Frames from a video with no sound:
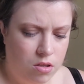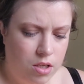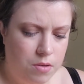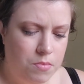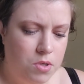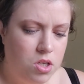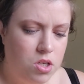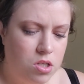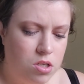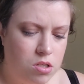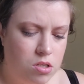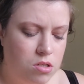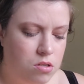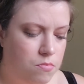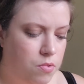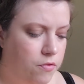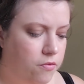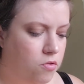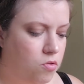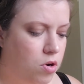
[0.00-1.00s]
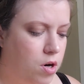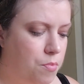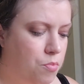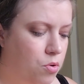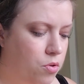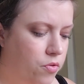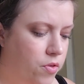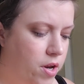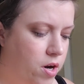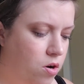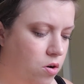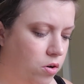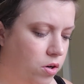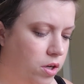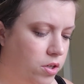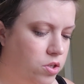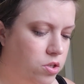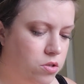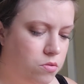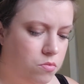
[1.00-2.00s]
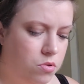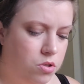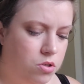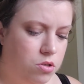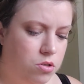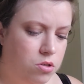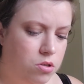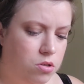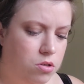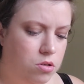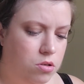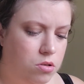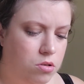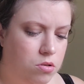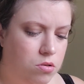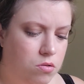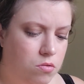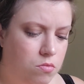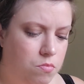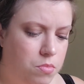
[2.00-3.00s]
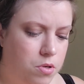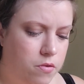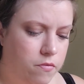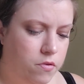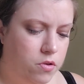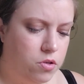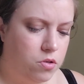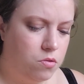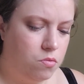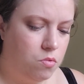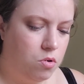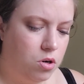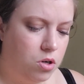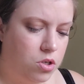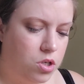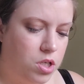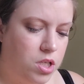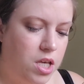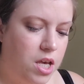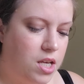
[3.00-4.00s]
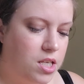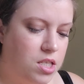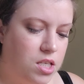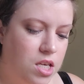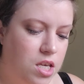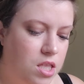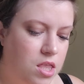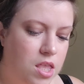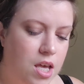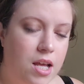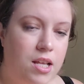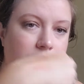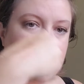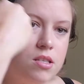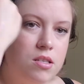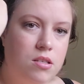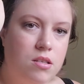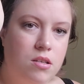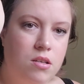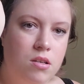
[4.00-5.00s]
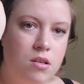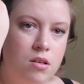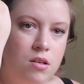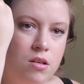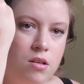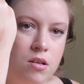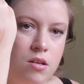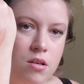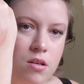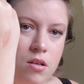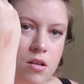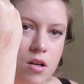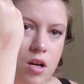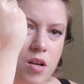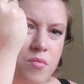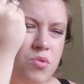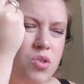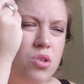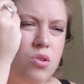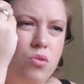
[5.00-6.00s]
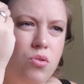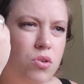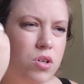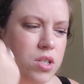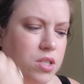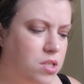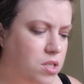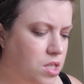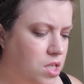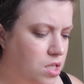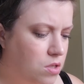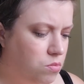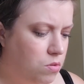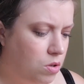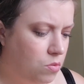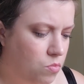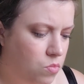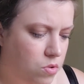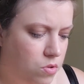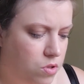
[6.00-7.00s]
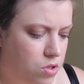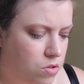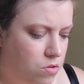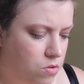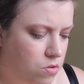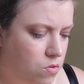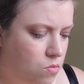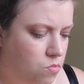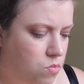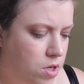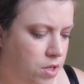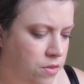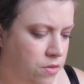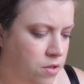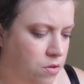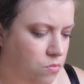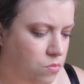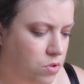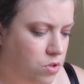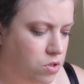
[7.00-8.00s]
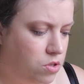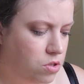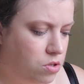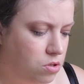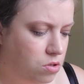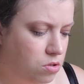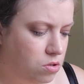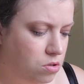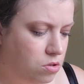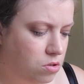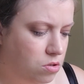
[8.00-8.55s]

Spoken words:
Let me just, before I put that on, I just want to do a bit of a swatch. Yeah, see, that's, I'm sure this one was the one that was